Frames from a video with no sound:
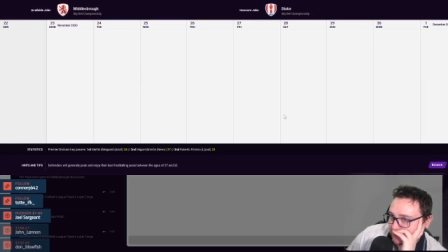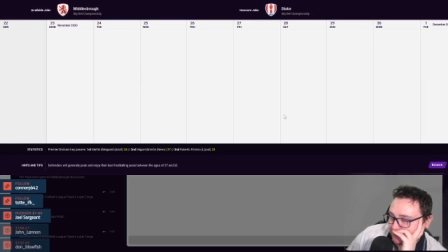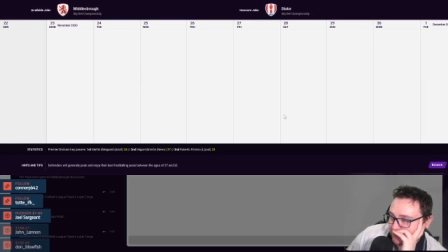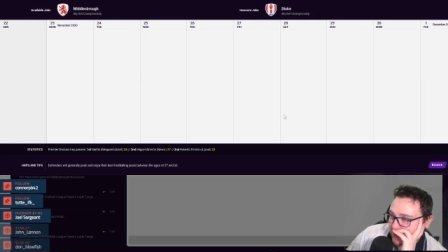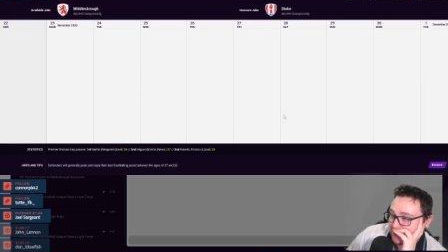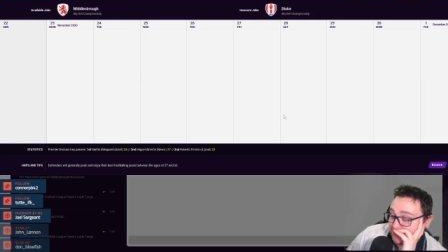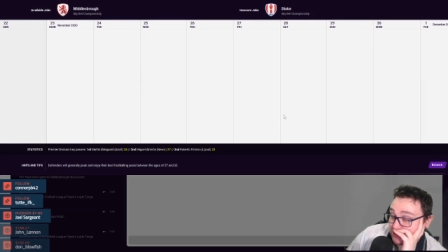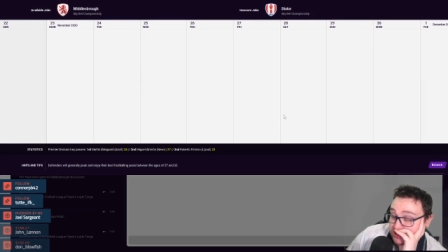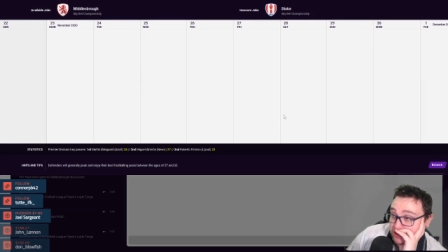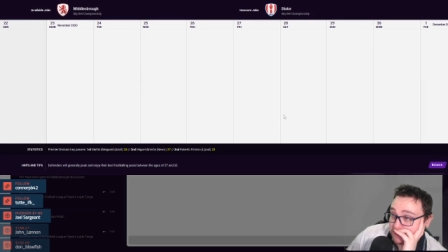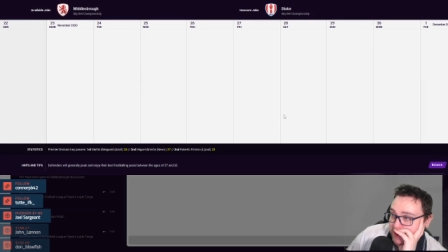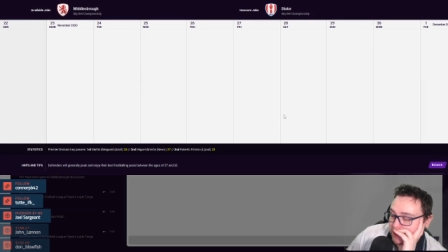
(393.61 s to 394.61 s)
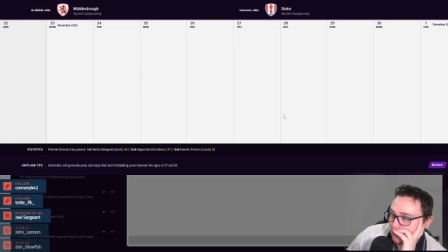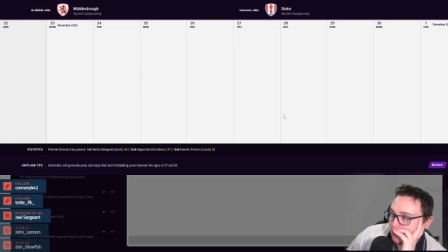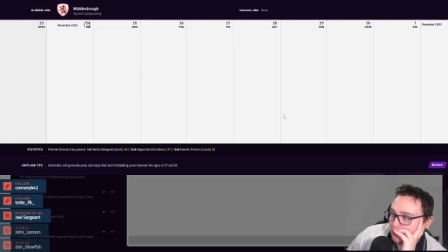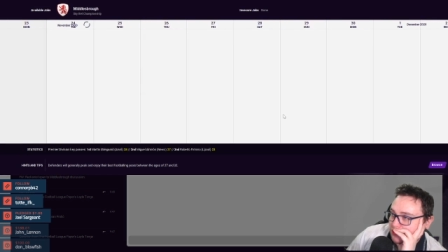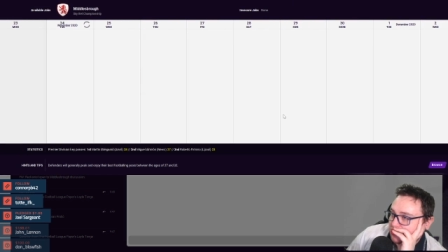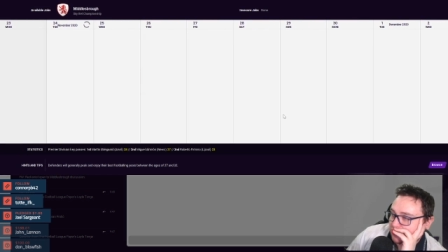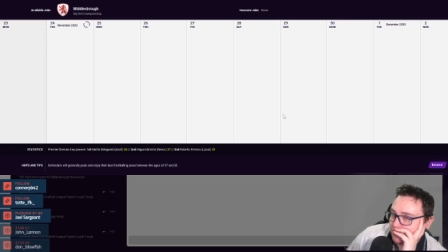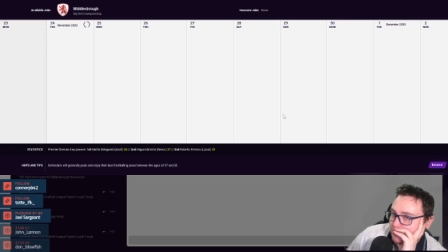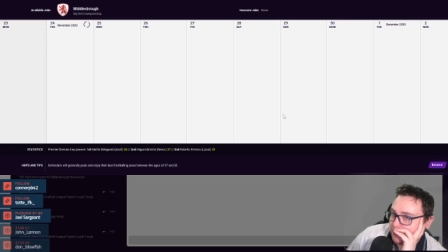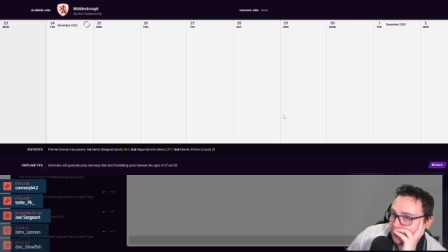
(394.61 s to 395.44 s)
If that somehow goes through,